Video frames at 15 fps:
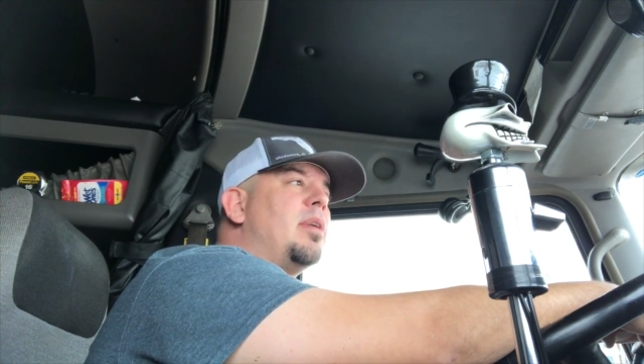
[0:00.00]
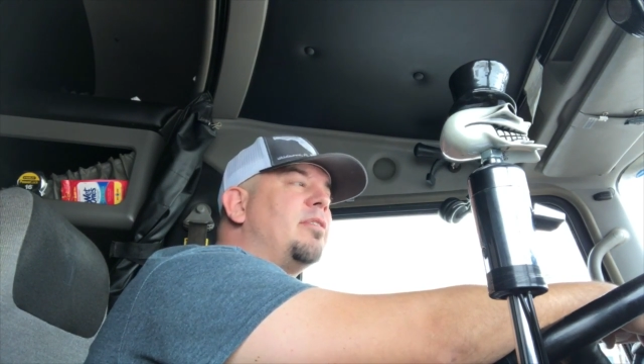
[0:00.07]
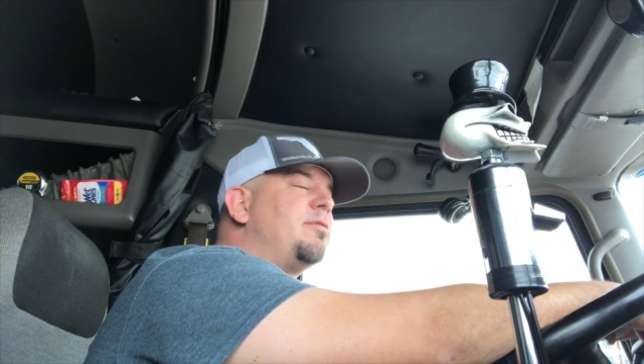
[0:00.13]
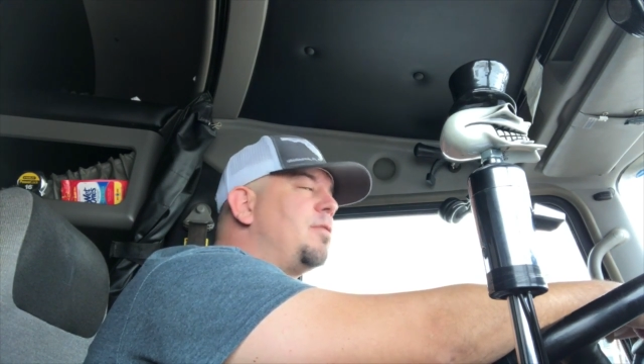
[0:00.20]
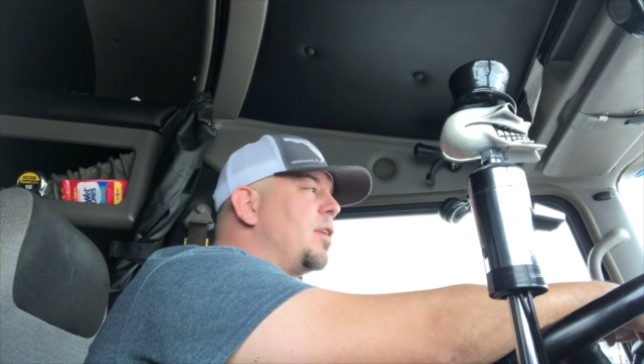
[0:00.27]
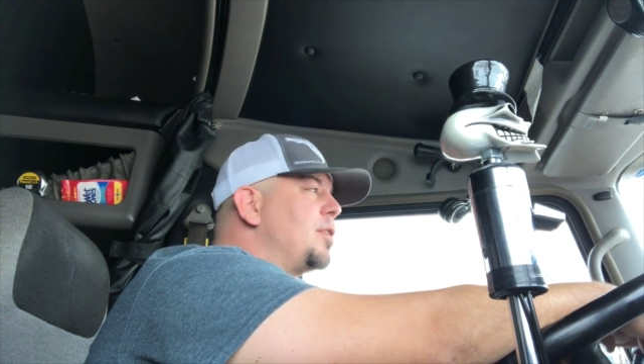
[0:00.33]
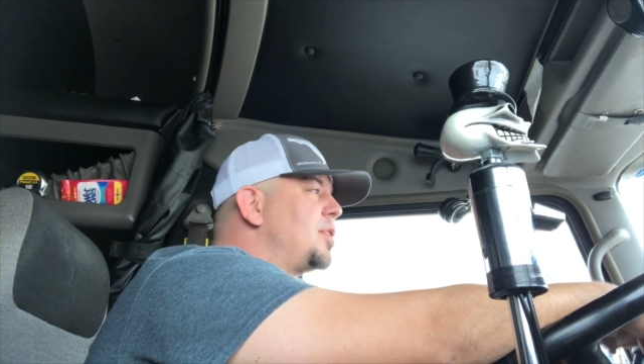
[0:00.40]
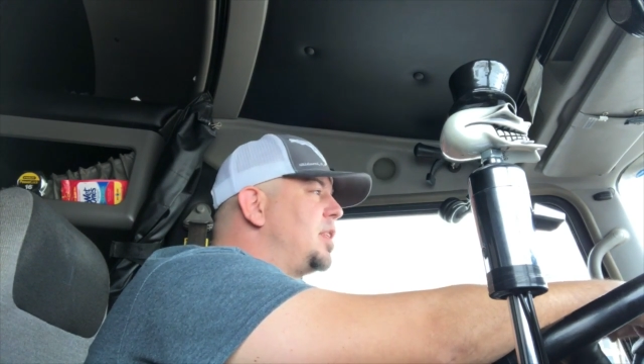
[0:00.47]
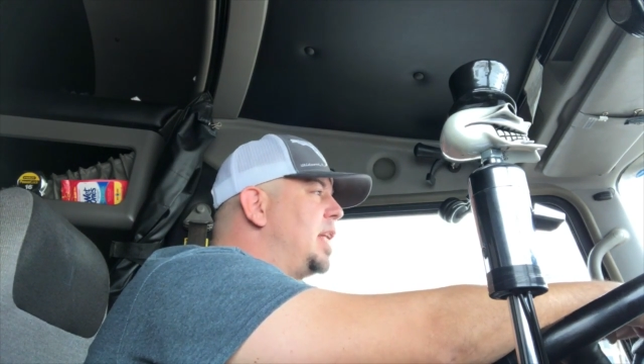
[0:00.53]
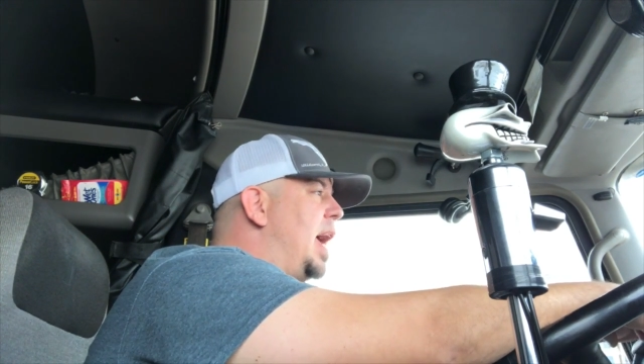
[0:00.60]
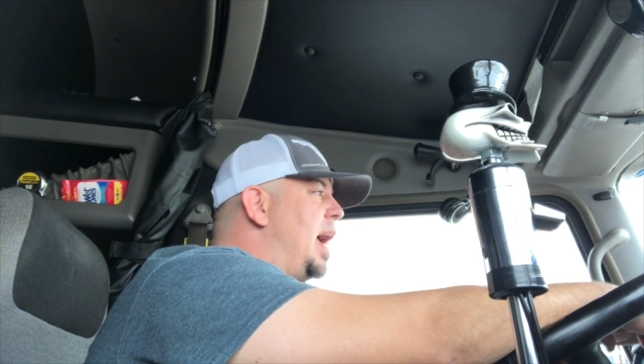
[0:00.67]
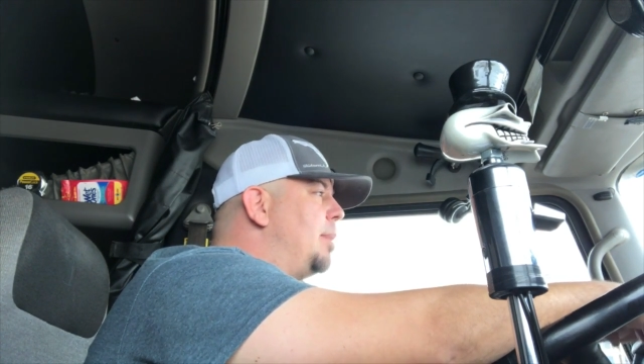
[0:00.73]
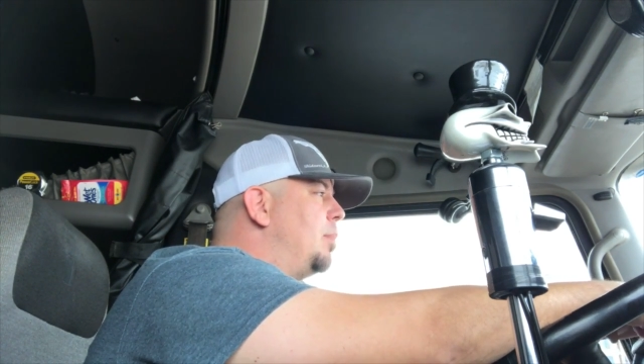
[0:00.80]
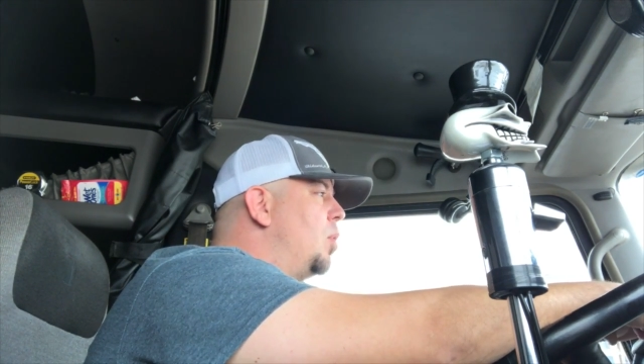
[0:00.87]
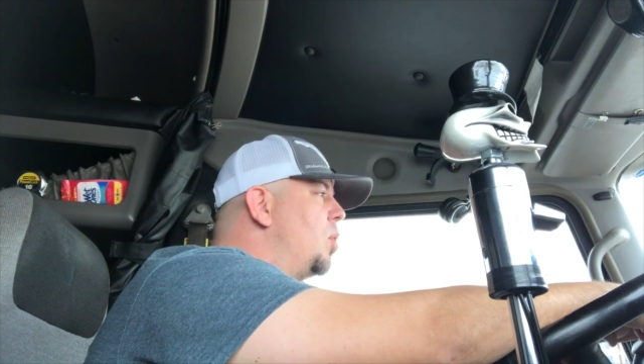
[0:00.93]
first
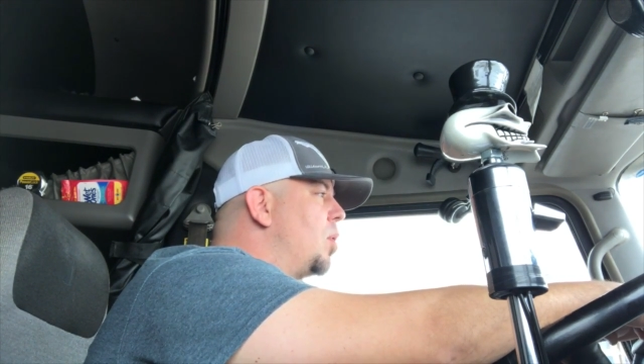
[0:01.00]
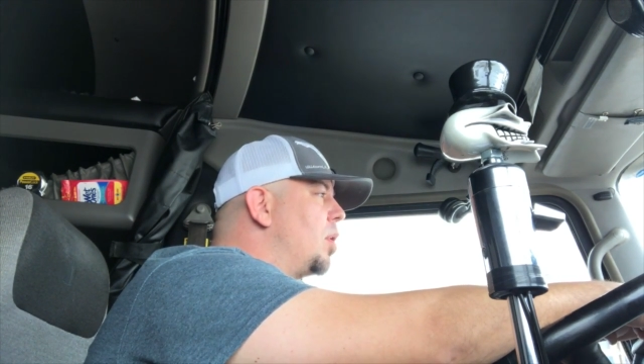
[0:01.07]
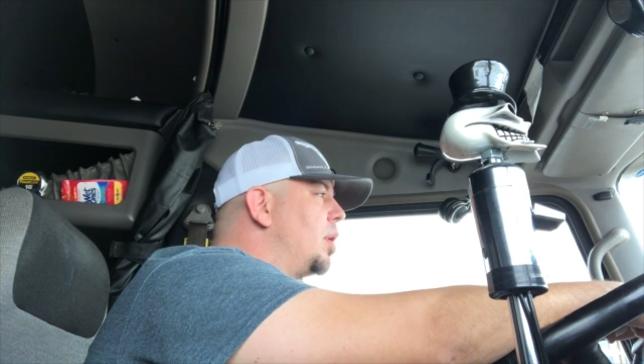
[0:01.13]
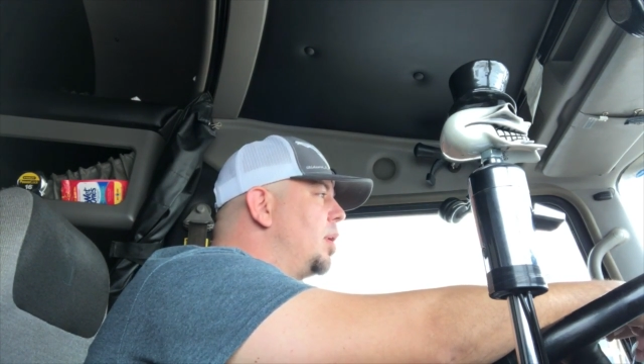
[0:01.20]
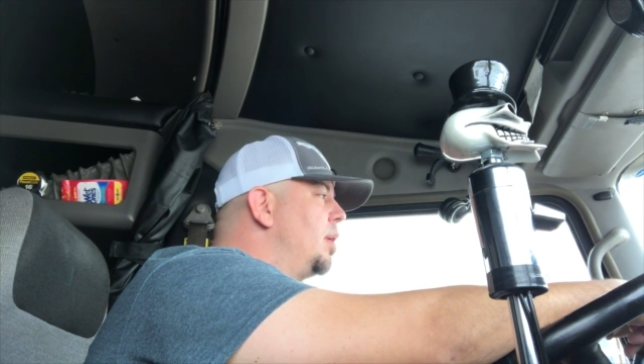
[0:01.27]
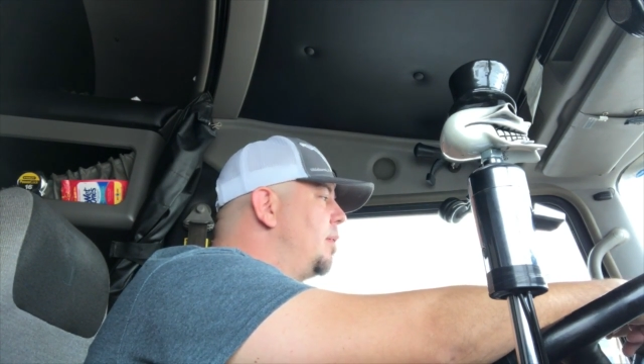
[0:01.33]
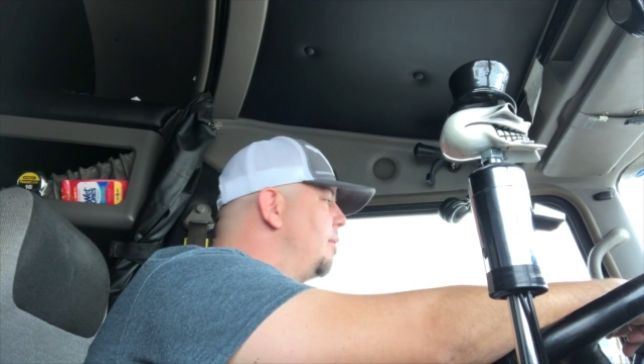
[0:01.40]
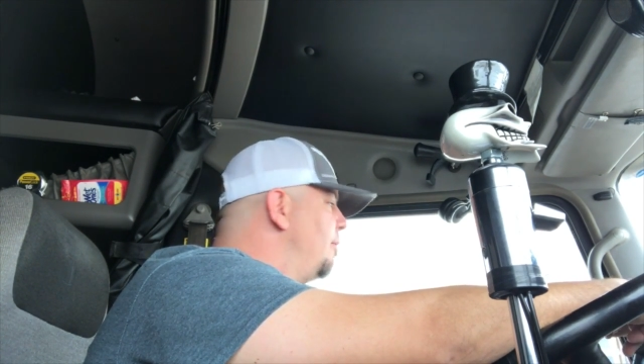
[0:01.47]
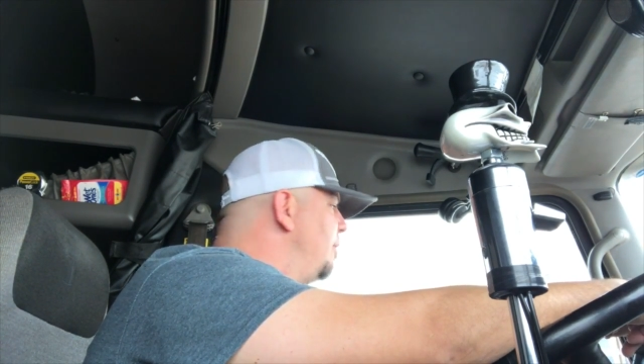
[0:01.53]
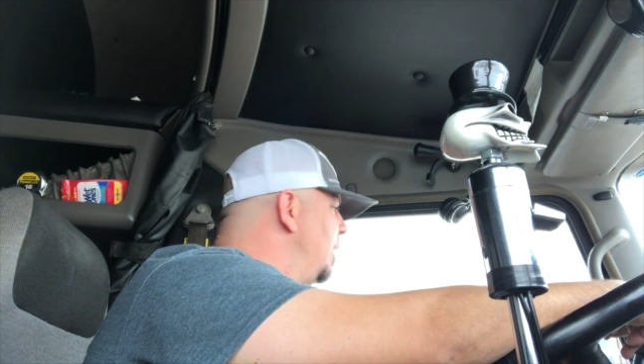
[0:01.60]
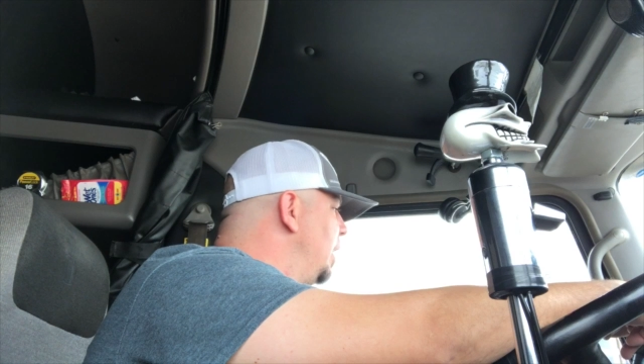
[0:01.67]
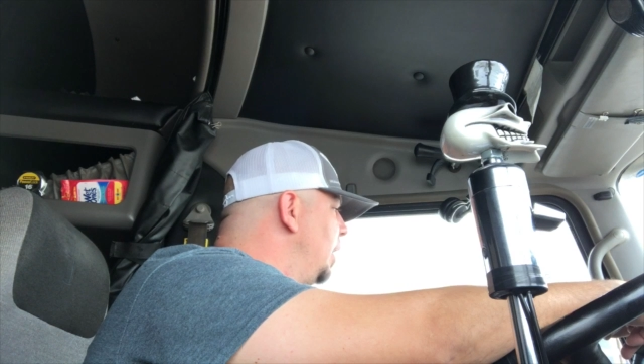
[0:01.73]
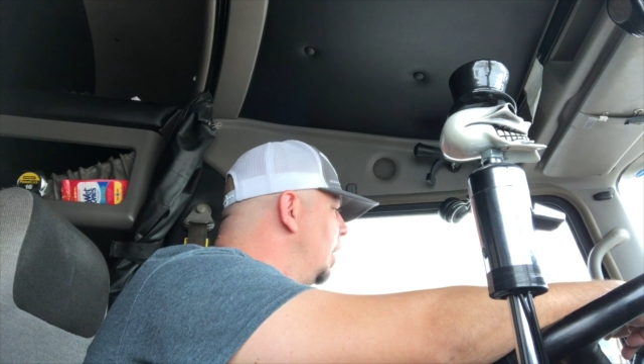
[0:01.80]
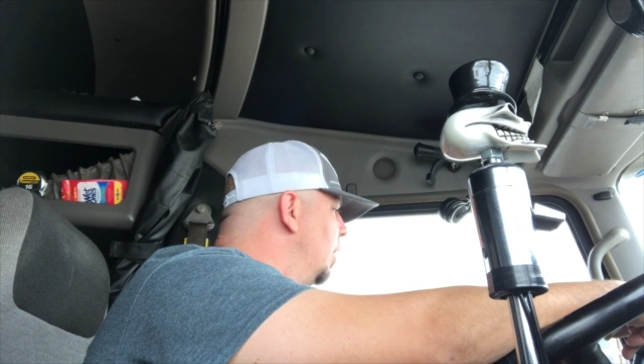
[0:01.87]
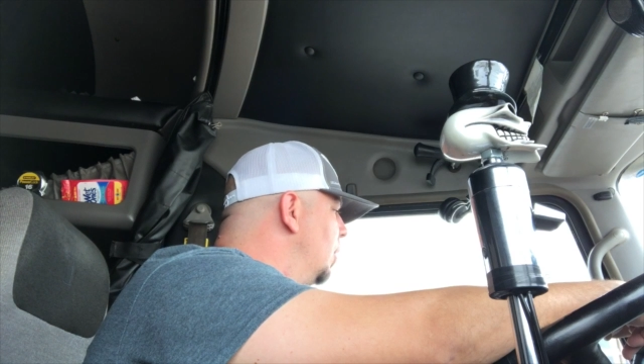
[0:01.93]
DAT board
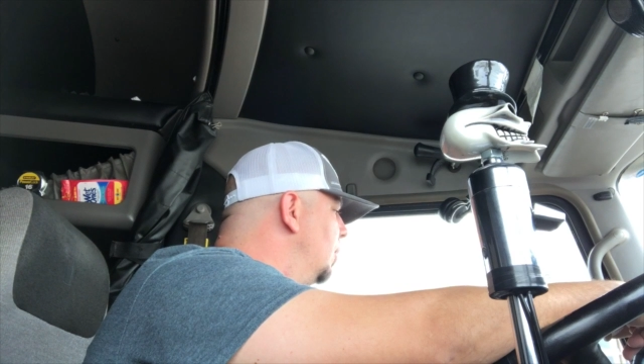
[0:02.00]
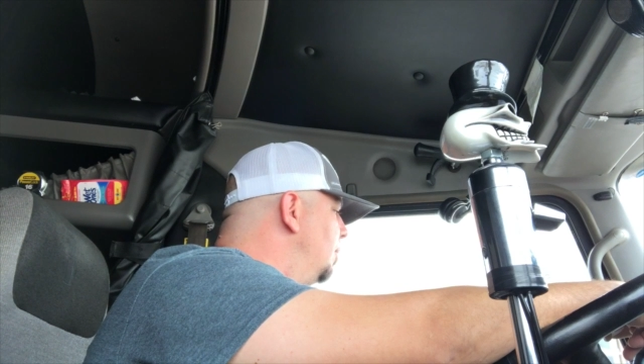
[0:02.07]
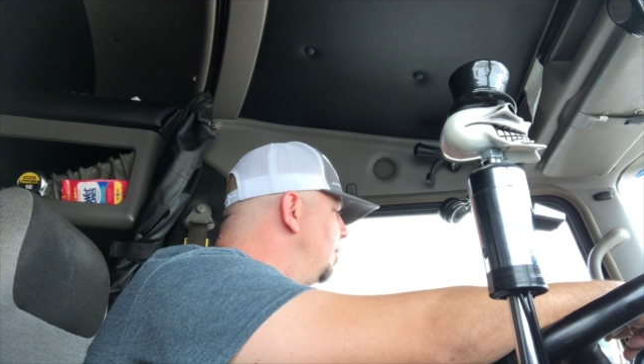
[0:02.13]
video.